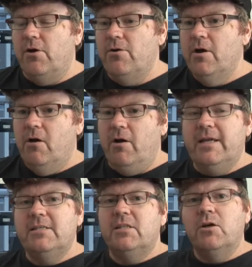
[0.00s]
So I
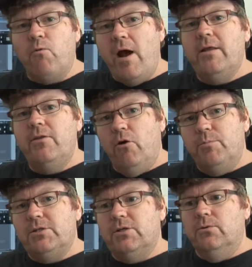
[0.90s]
guess the greater the
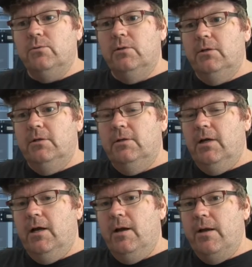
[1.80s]
obstacle,
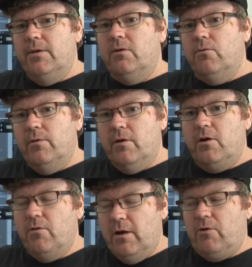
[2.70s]

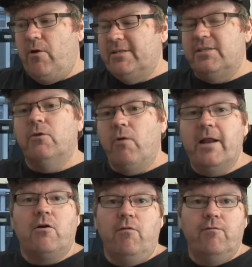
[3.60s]
it creates the
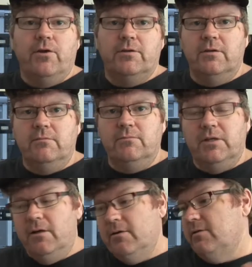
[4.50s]
greater conflict,
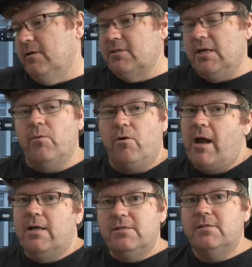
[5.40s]
and in some
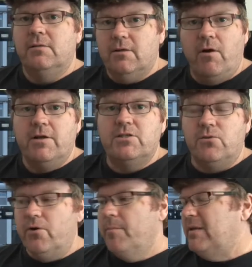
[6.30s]
regards the greater
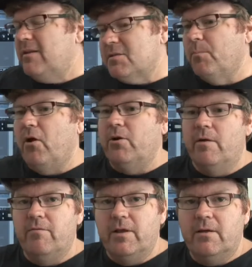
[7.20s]
story. It doesn't apply
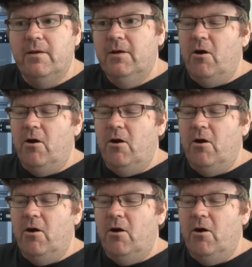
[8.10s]
to everything.